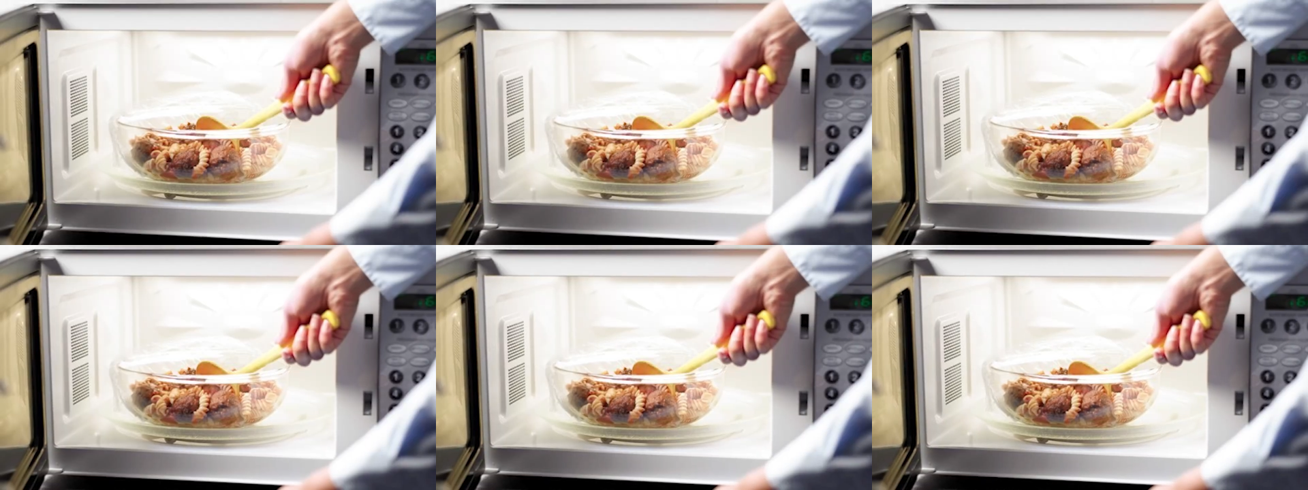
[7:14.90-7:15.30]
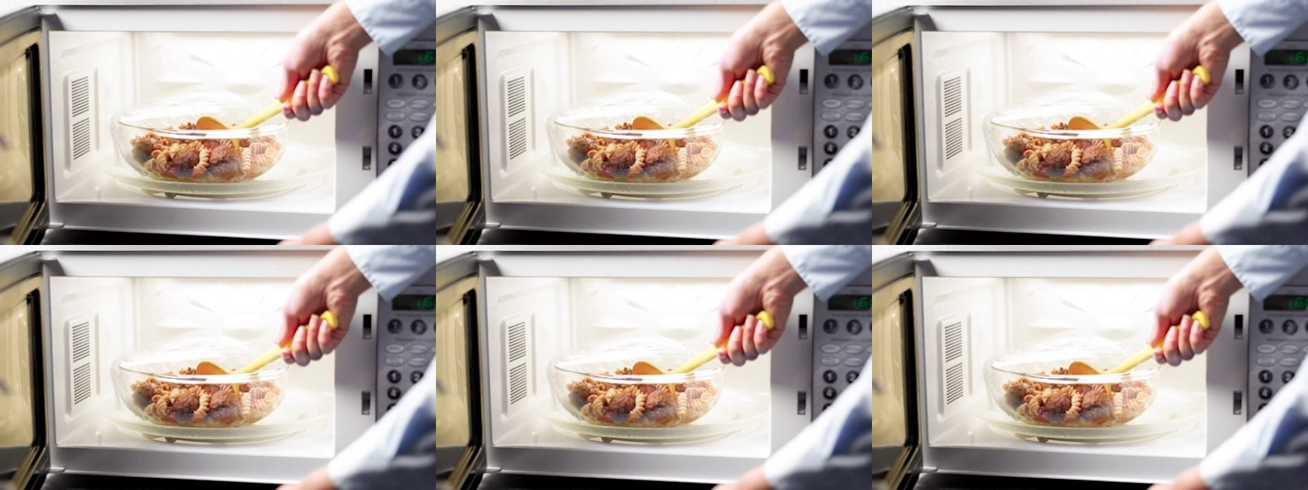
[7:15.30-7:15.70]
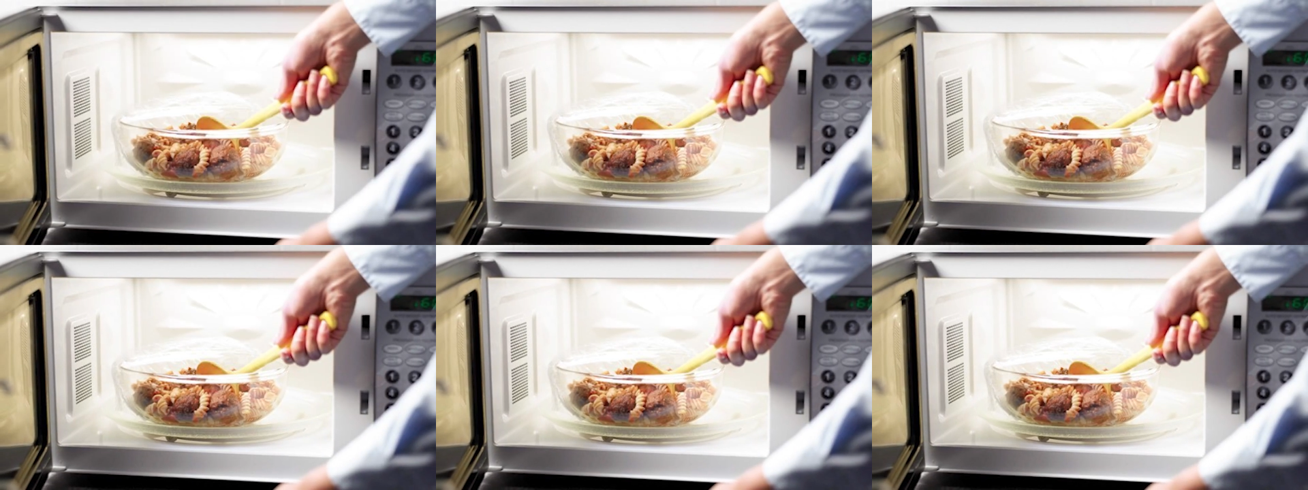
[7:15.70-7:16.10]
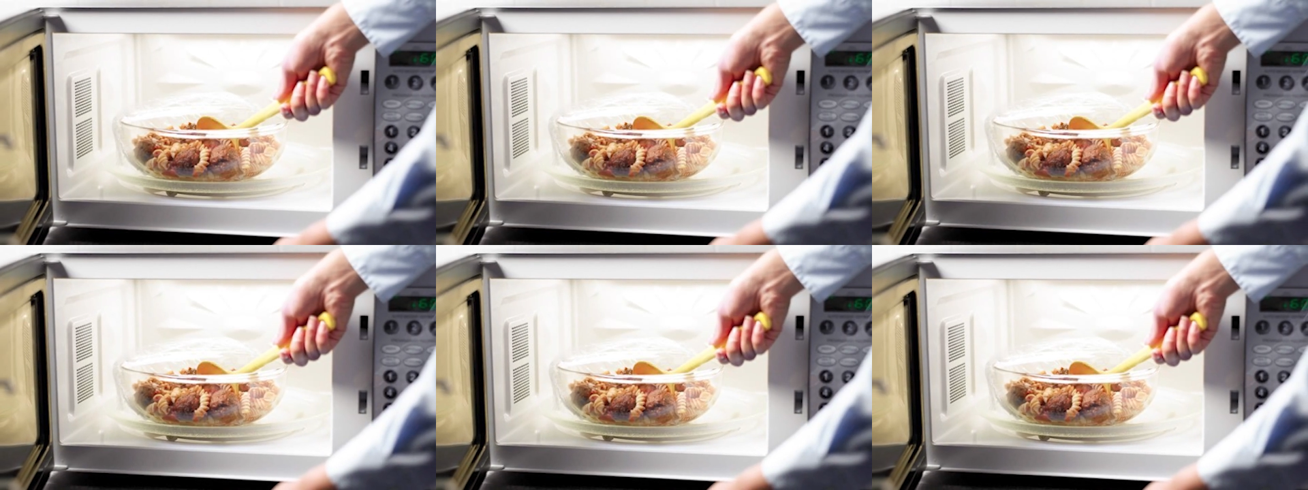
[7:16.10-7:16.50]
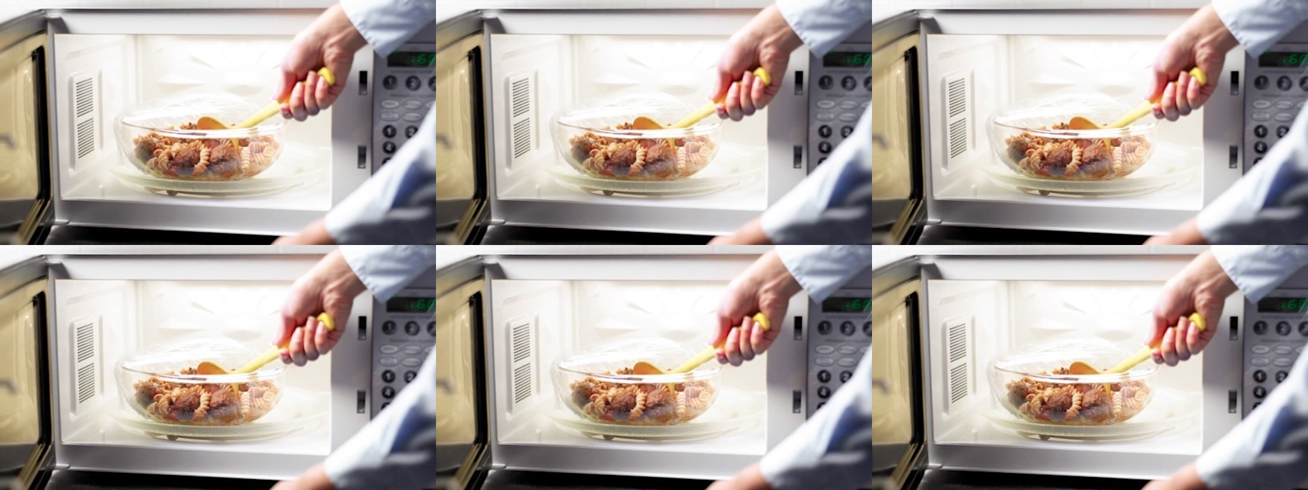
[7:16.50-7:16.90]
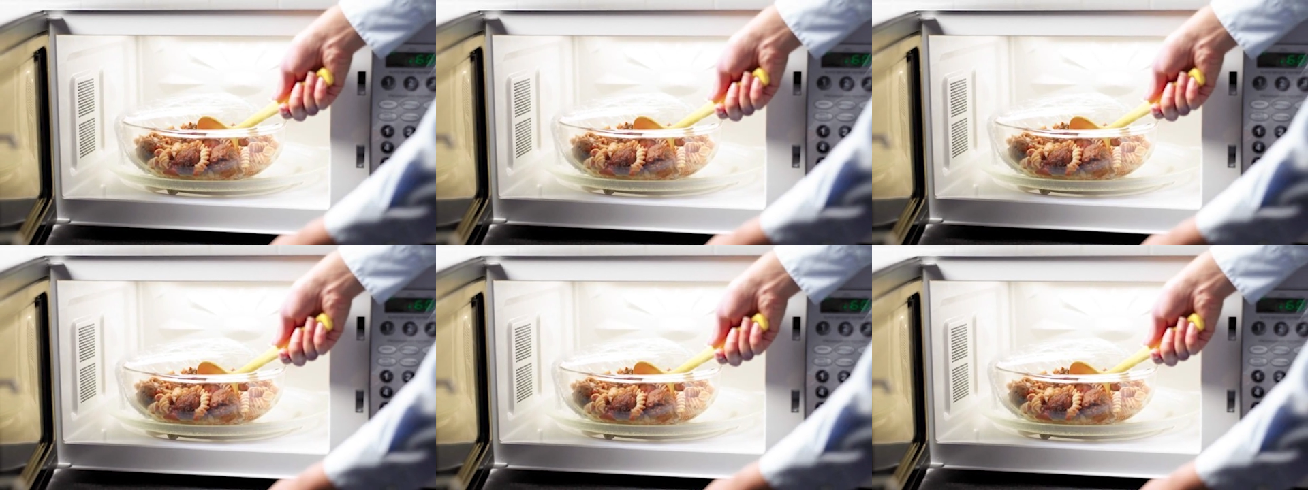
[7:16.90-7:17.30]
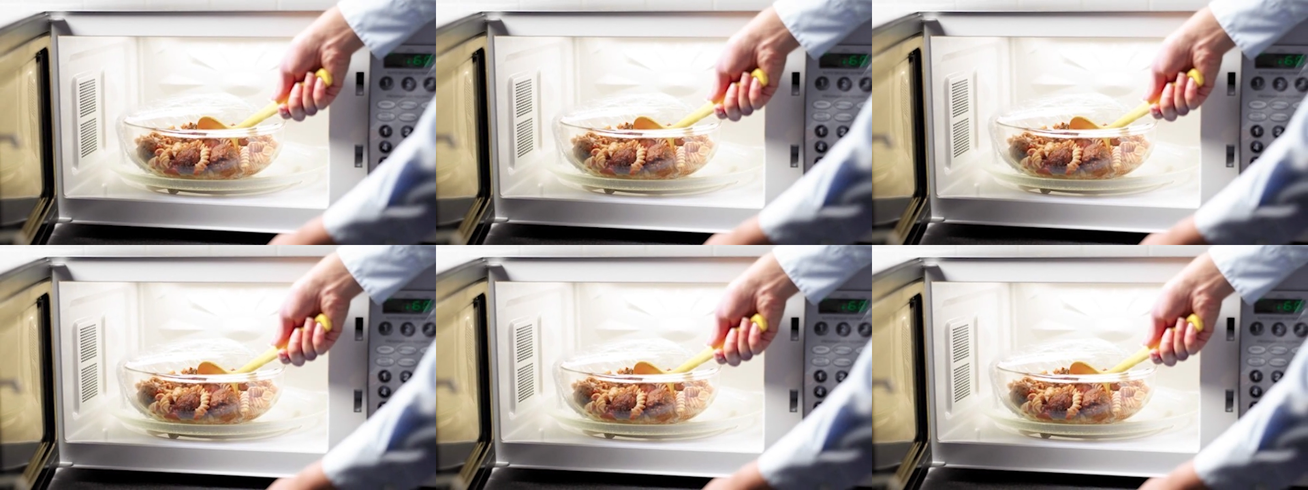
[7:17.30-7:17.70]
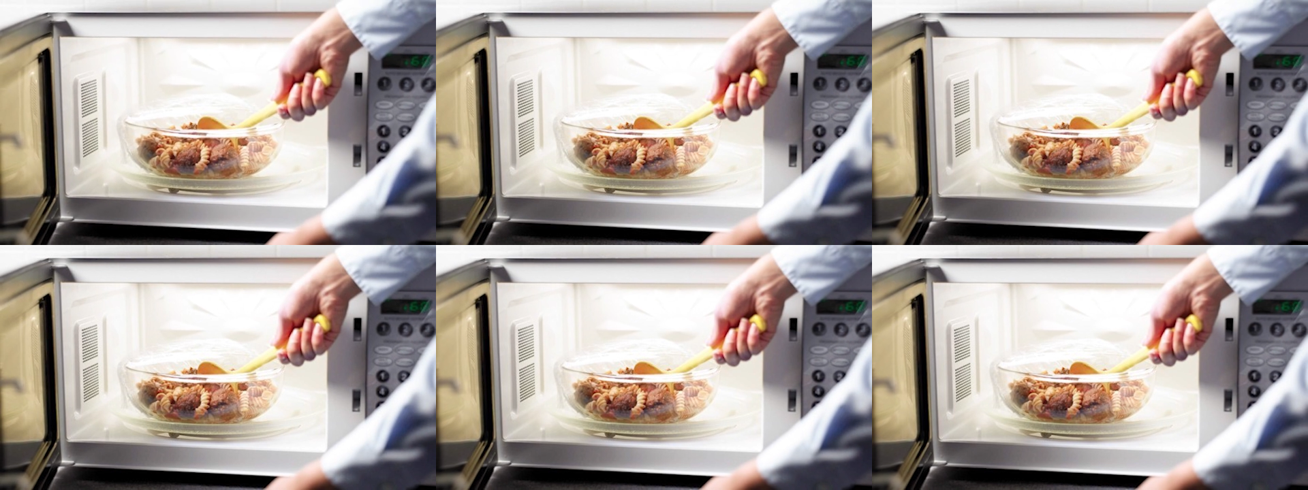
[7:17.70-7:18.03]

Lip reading: No face is visible, so there are no lips to read.